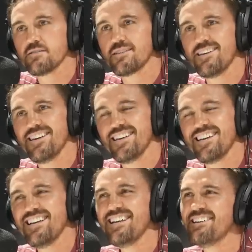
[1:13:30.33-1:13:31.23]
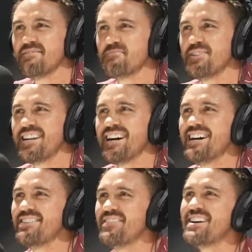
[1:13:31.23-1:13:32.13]
but
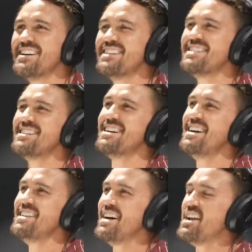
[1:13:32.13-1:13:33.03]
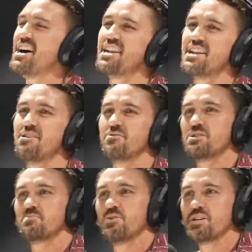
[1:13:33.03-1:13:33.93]
um, yeah, I, I, don't know at this
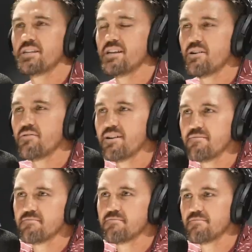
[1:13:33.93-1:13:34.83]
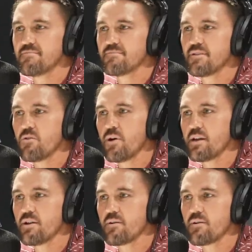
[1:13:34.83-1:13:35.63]
point. You know, um, Oh, would you want to